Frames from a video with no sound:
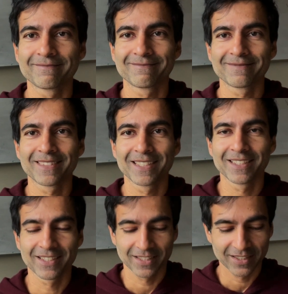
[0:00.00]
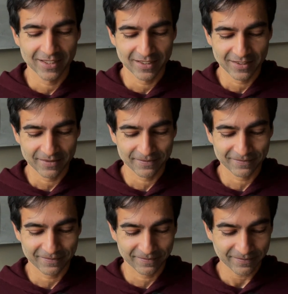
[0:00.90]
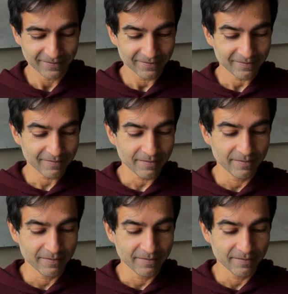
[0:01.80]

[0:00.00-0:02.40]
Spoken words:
Nothing is said.